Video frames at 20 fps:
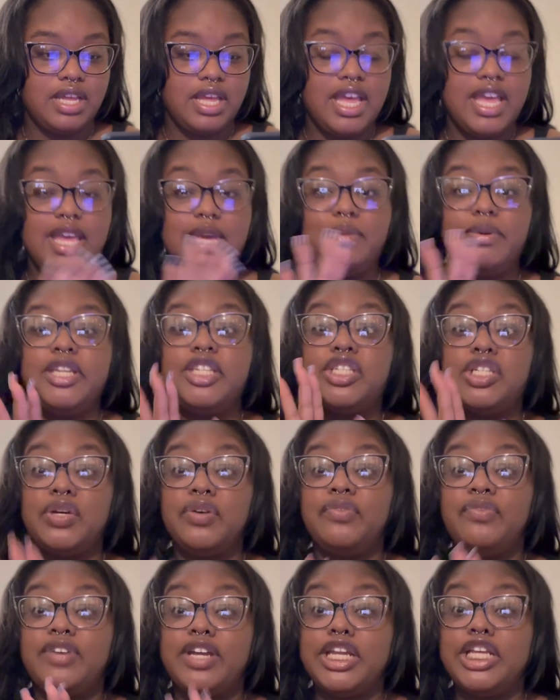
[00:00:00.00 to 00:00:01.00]
it'd be so
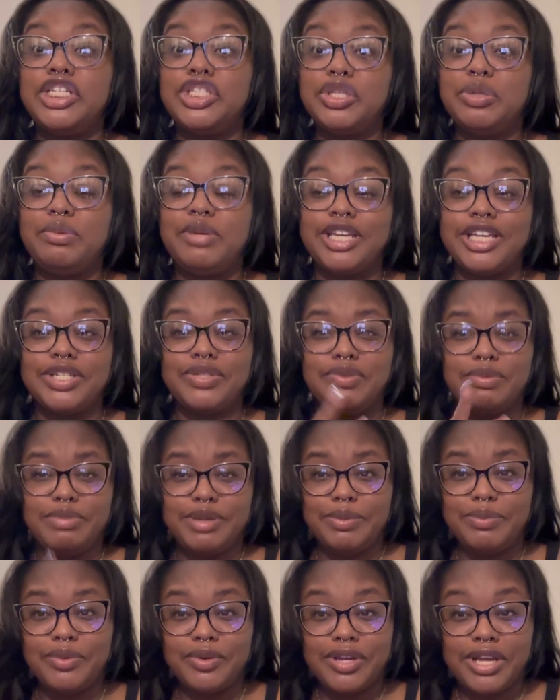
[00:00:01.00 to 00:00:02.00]
funny too because when
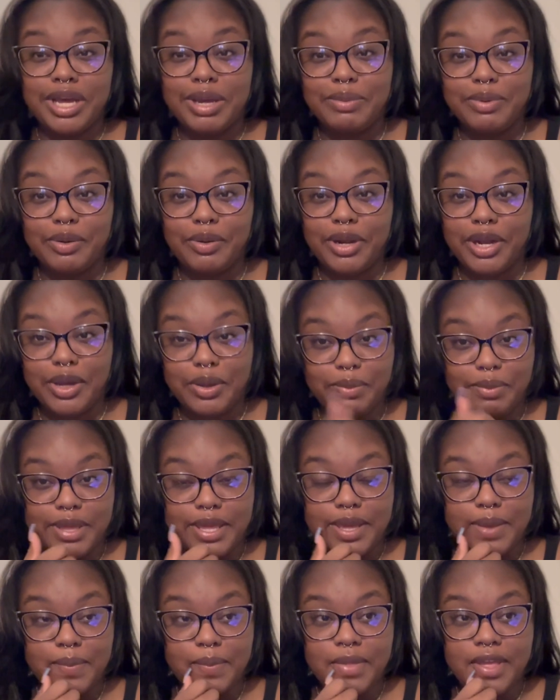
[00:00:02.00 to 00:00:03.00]
people come around
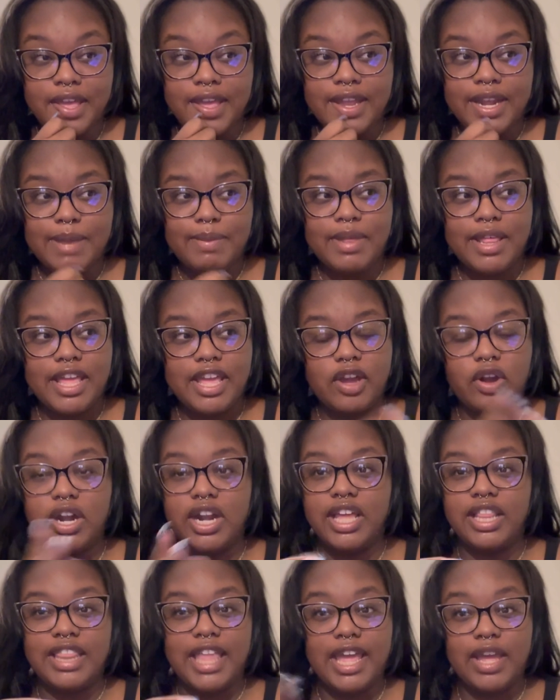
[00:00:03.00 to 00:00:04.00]
me, they be, or
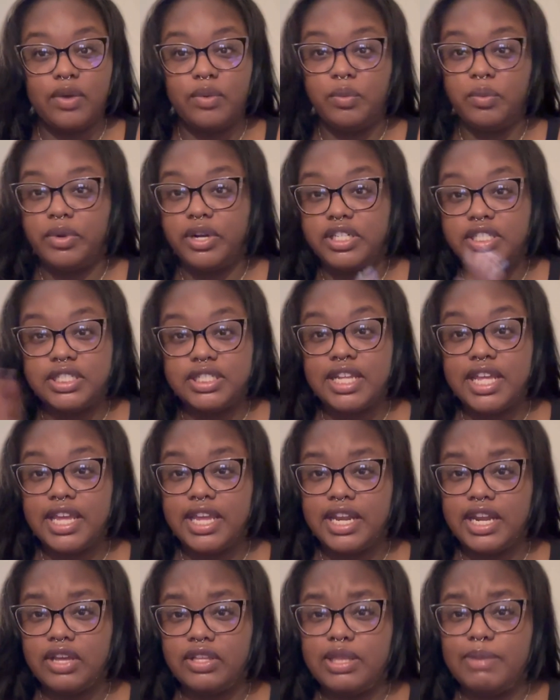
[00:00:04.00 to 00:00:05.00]
like we're just
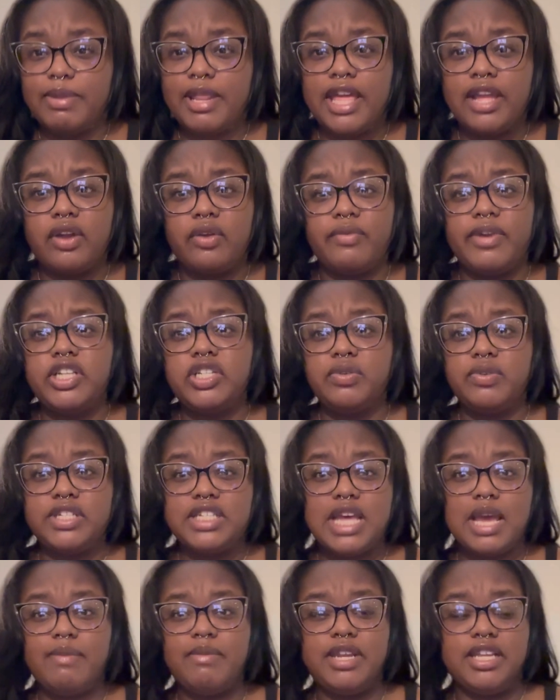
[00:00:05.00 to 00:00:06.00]
hanging out, they'd be like, Rachel, what
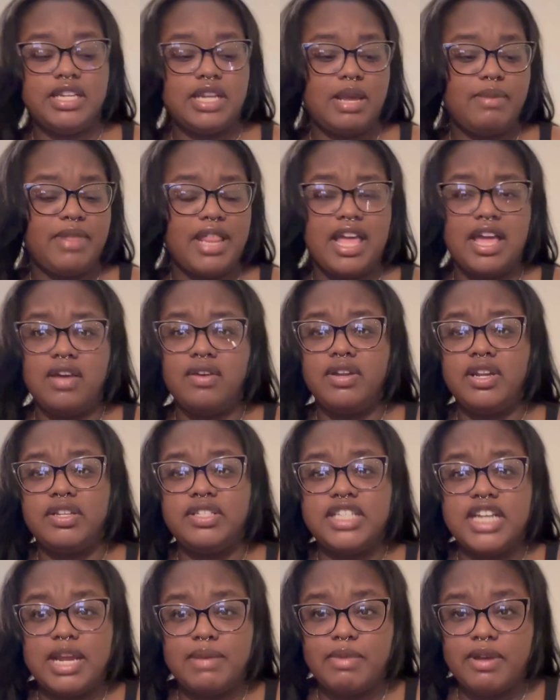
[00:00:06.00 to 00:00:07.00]
time it is? And I'd be like, I don't know,
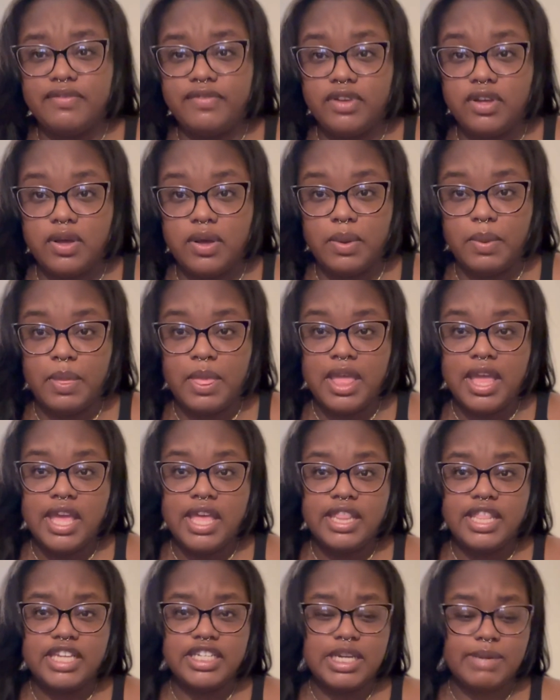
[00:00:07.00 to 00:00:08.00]
check my phone.
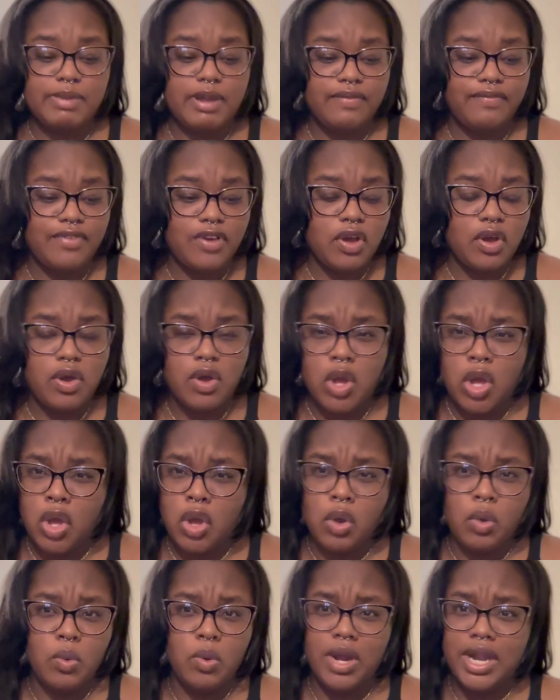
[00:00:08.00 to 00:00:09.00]
They check my phone.
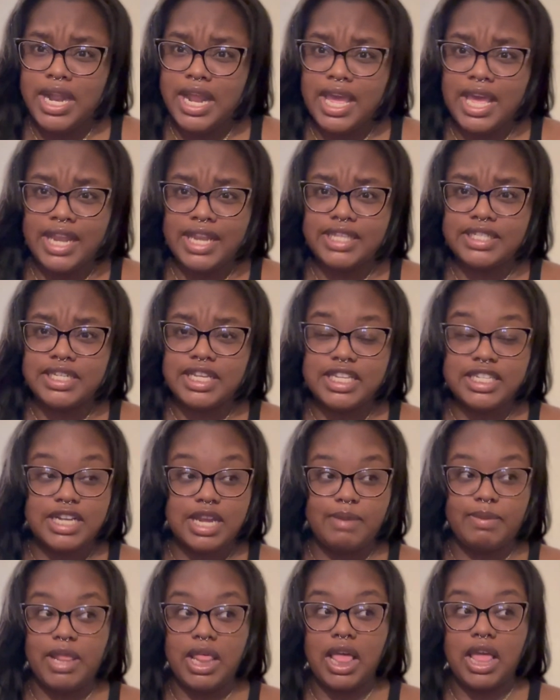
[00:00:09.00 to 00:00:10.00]
What the hell is this? And I'd
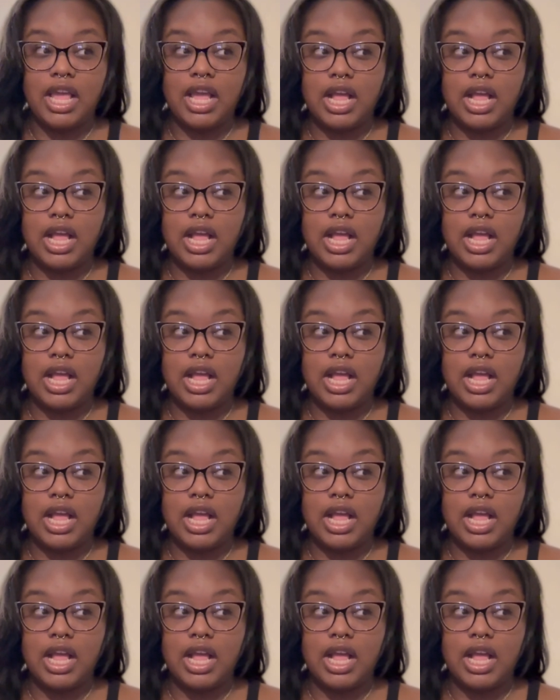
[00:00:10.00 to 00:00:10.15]
be like,